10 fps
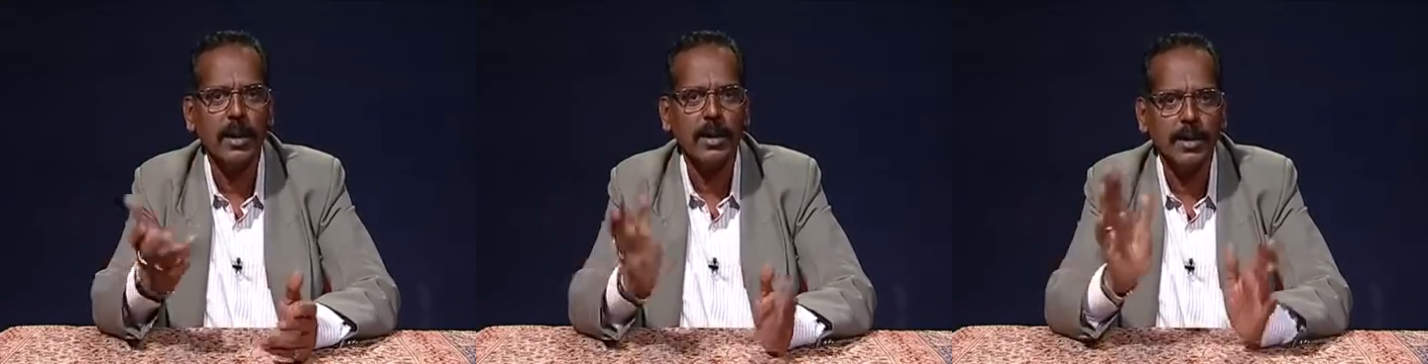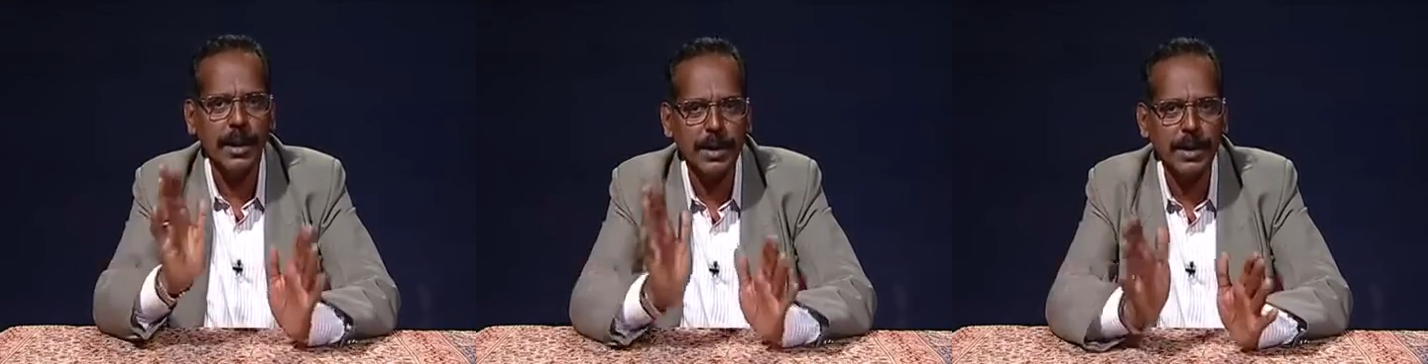
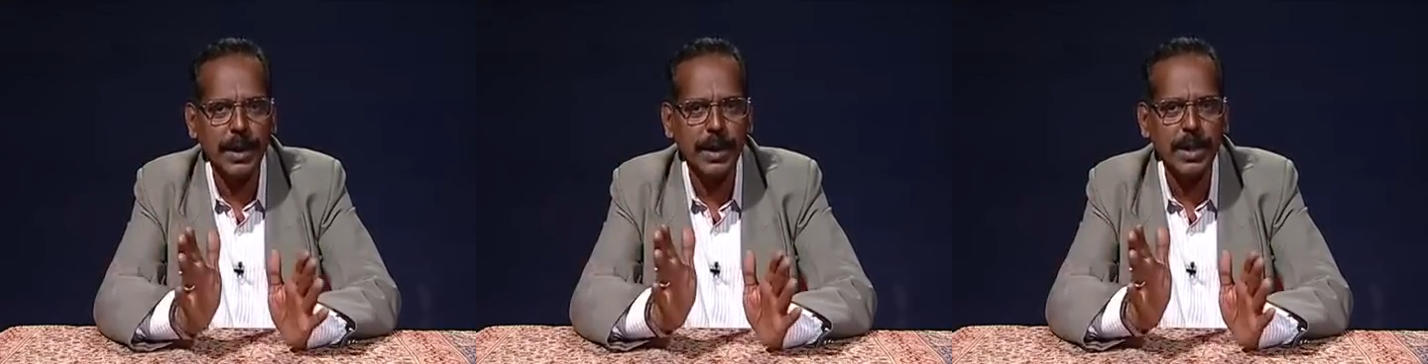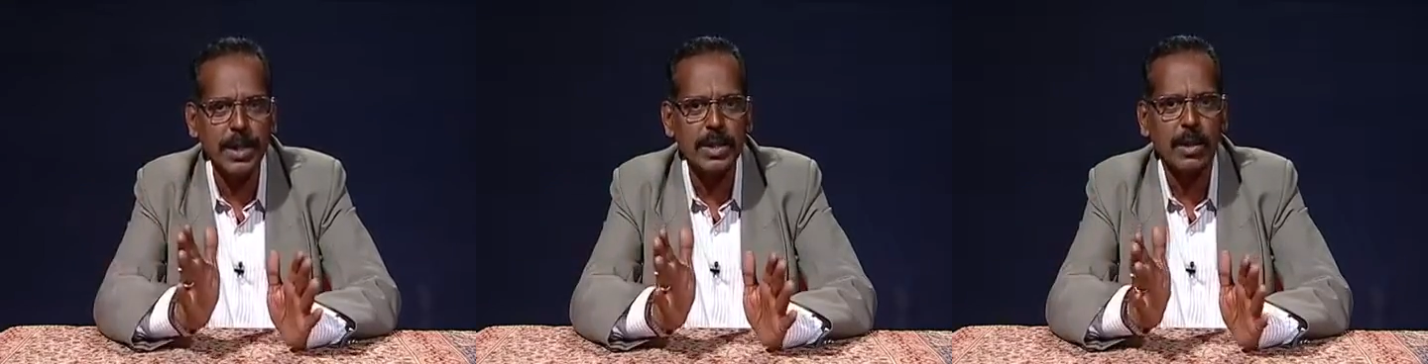These
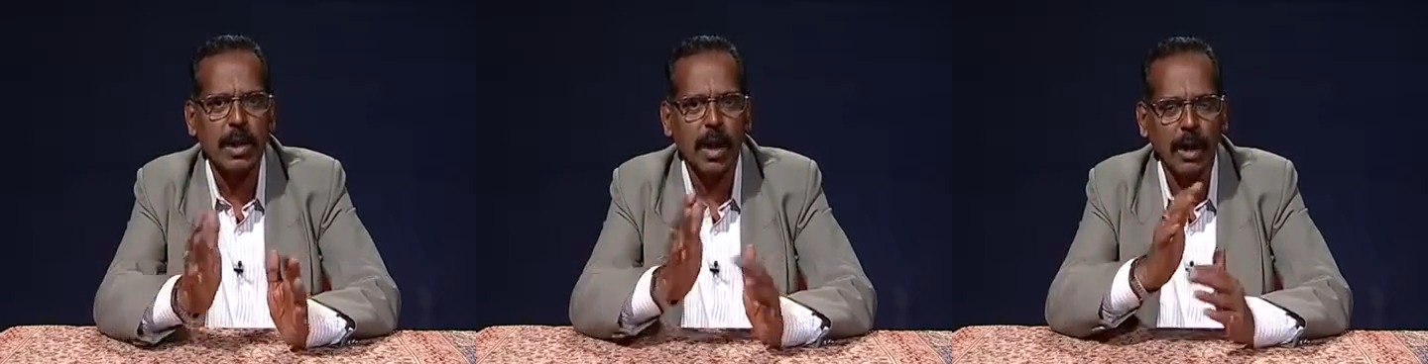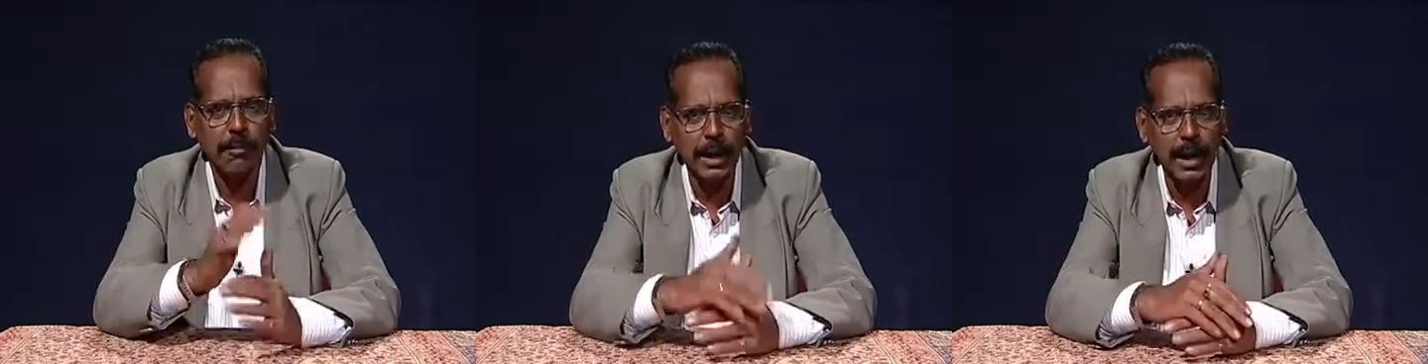treaties are
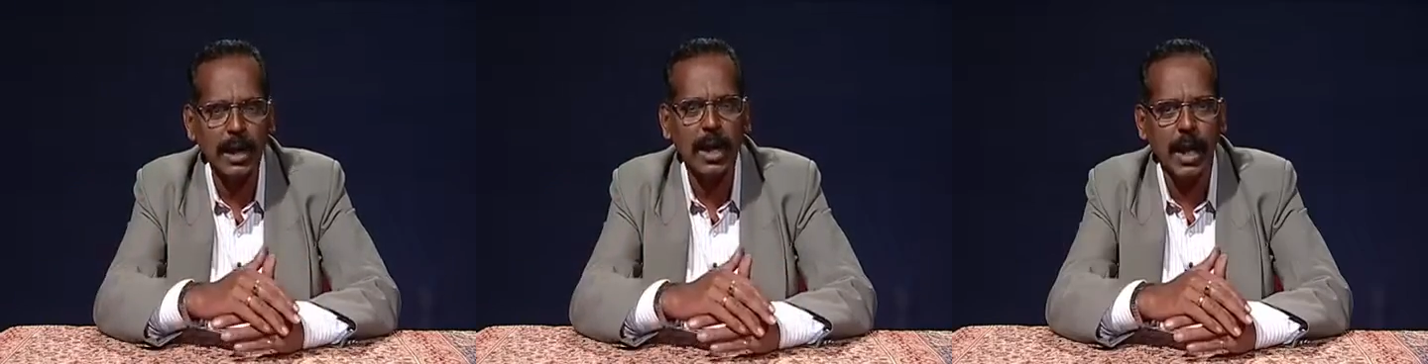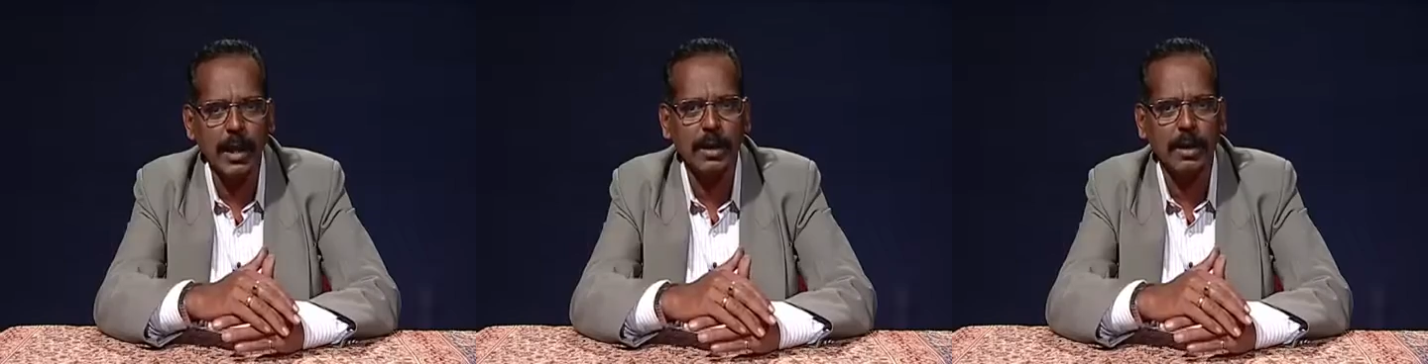mainly
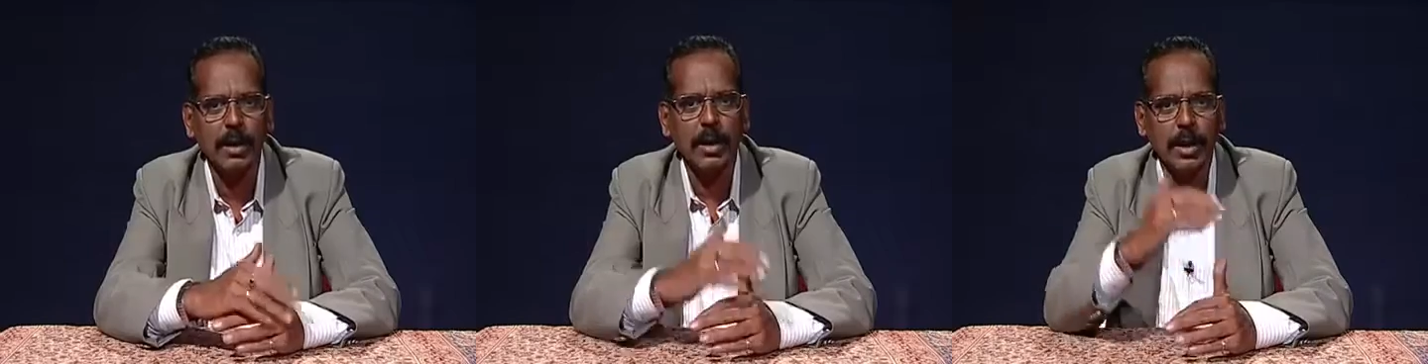entered